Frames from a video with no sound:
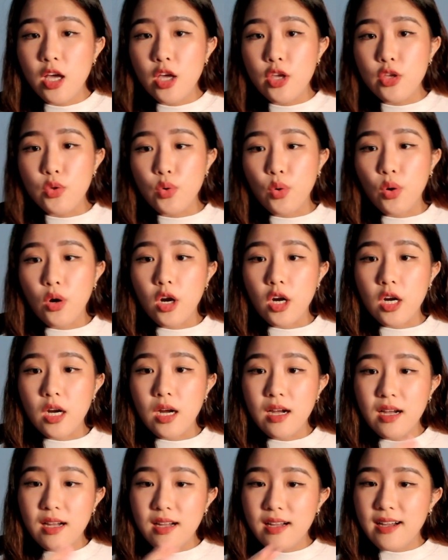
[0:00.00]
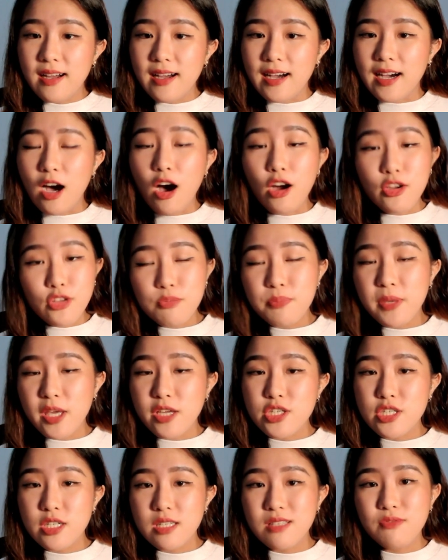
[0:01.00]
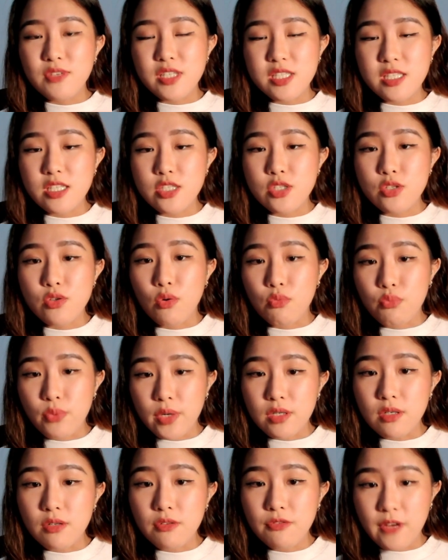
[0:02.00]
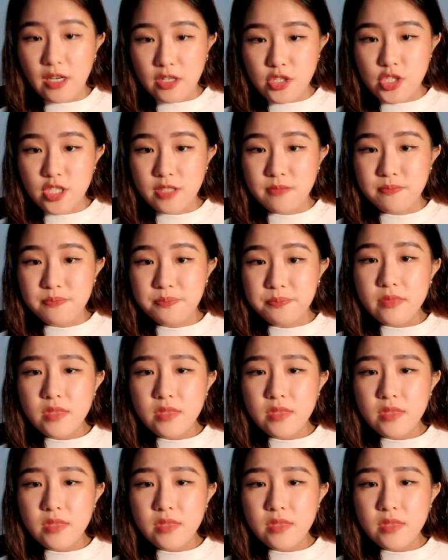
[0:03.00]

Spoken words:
your occupation versus your real function.